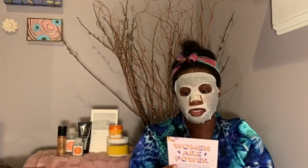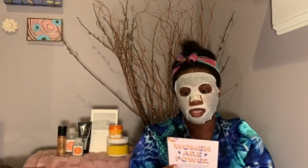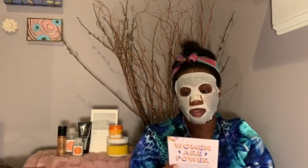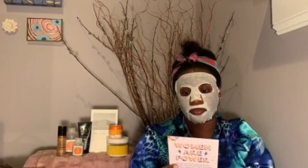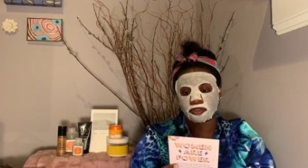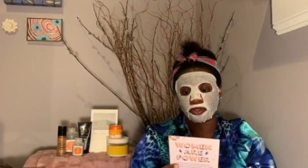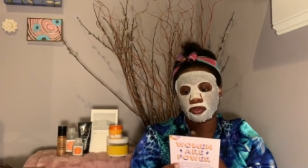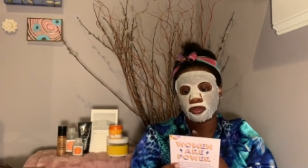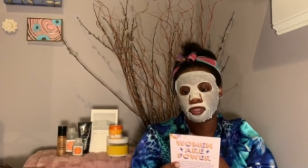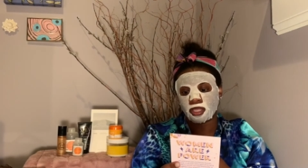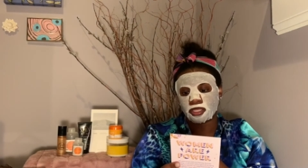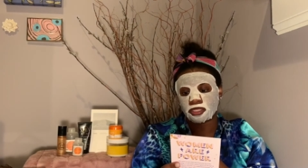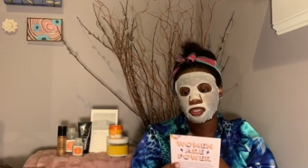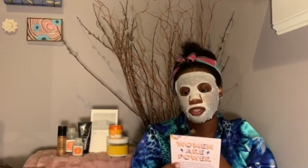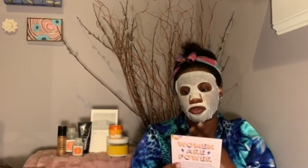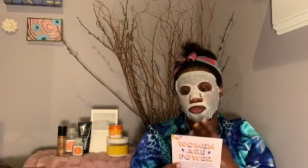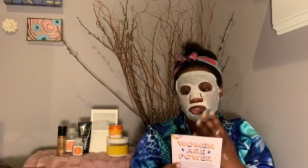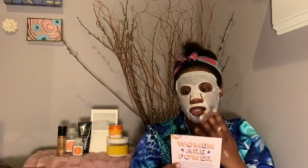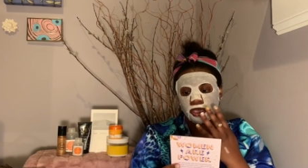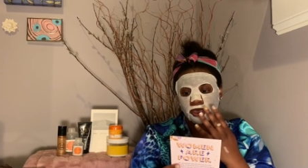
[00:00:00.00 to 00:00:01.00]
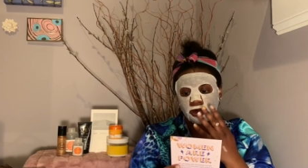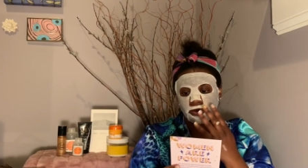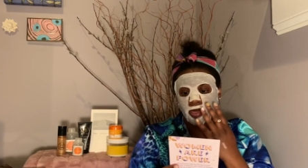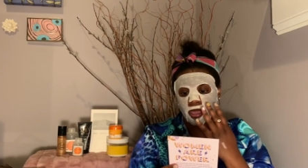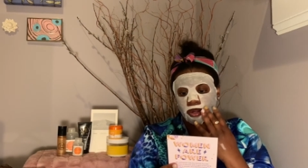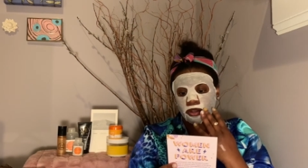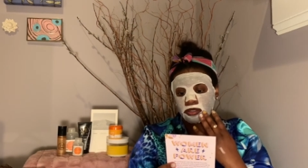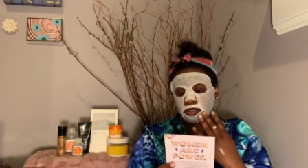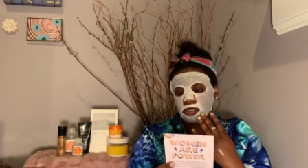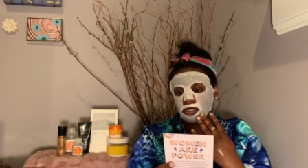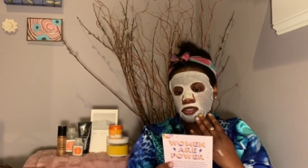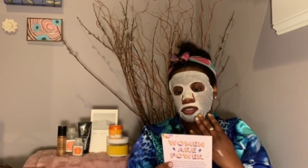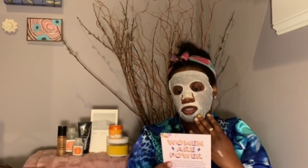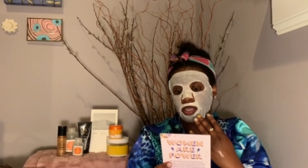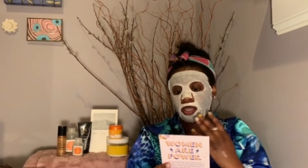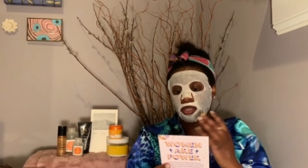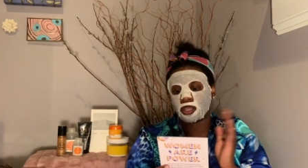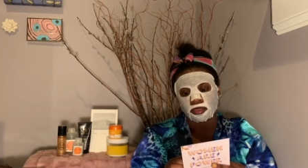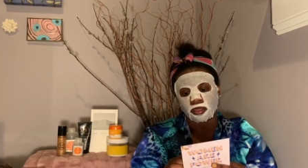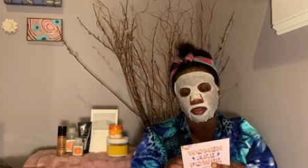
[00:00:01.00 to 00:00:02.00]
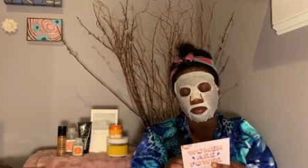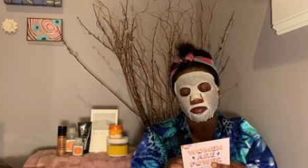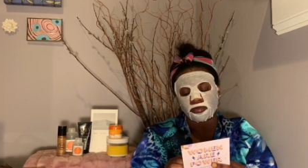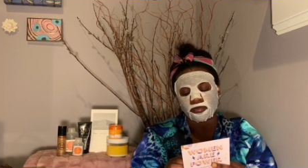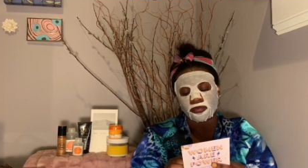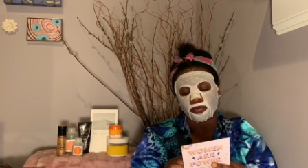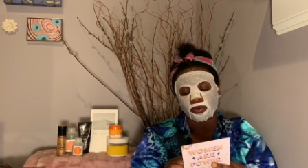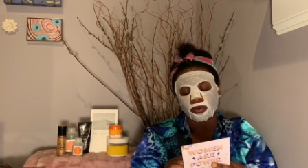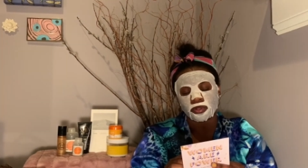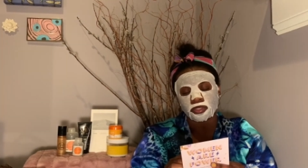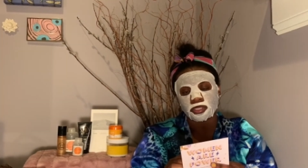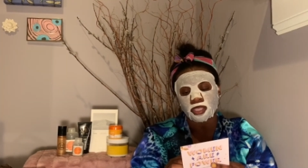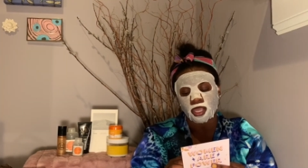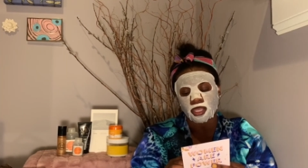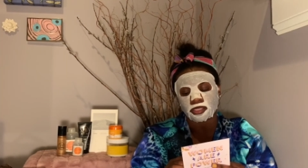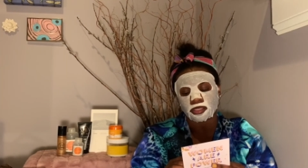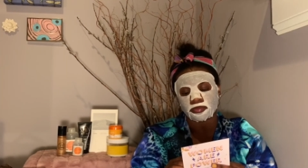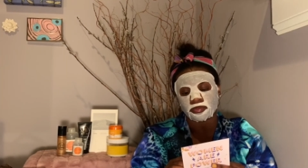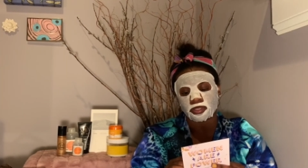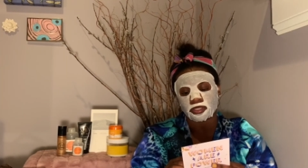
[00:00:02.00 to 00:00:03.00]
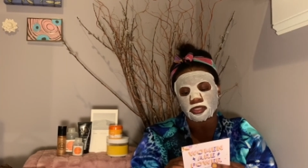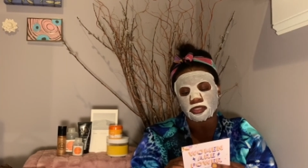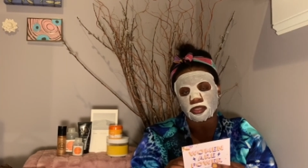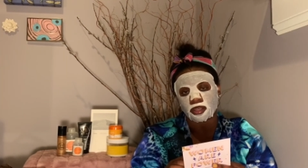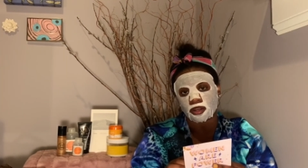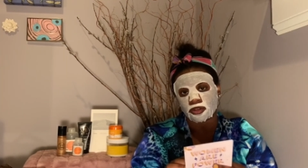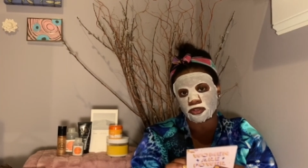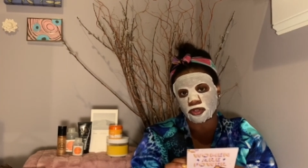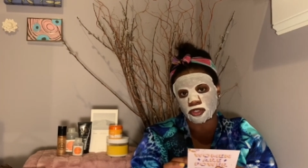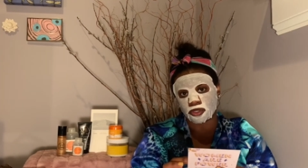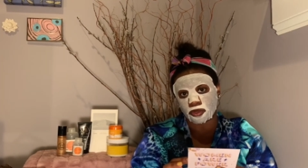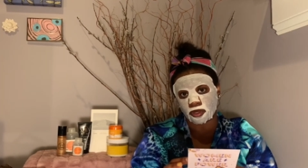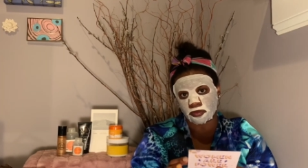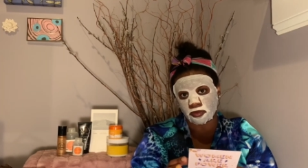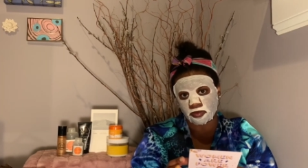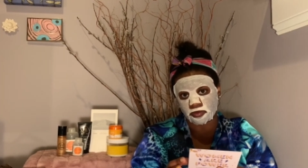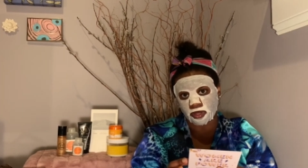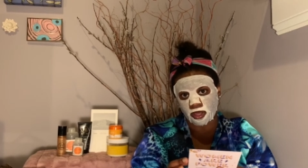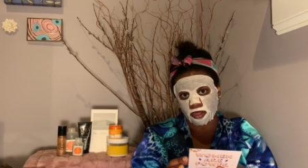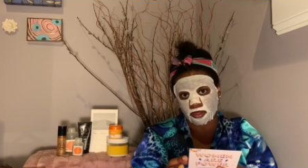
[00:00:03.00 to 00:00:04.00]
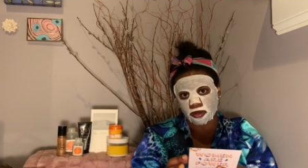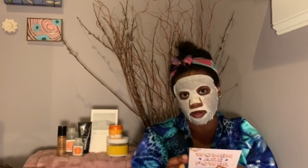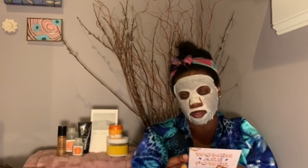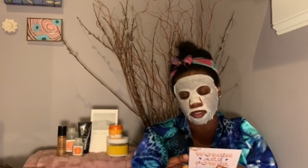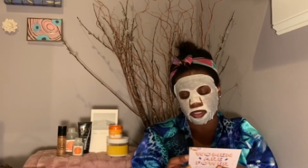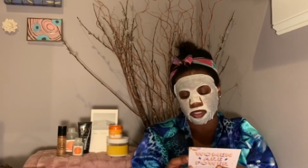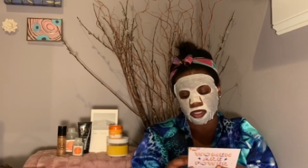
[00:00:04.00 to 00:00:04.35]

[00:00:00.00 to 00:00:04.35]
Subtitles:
After you cleanse it, you gently pat it onto the skin. The full size of this is $125.